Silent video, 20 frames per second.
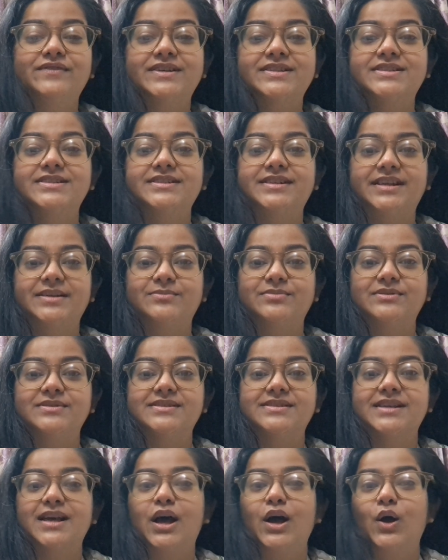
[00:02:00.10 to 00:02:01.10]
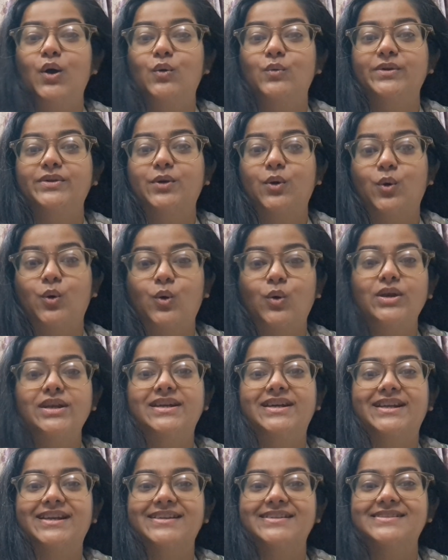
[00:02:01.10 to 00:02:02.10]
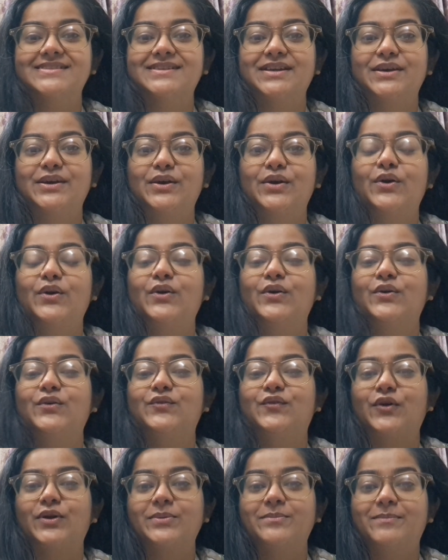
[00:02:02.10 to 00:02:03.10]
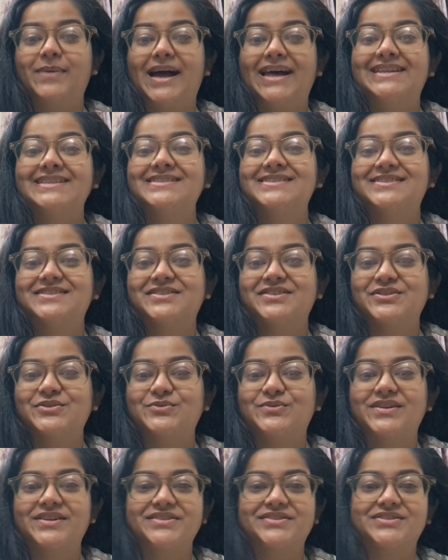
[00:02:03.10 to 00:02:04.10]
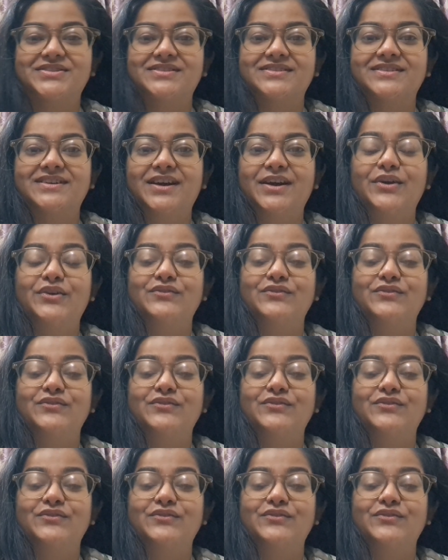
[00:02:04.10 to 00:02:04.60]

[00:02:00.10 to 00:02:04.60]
vegetables with whole grains for a balanced nutrition.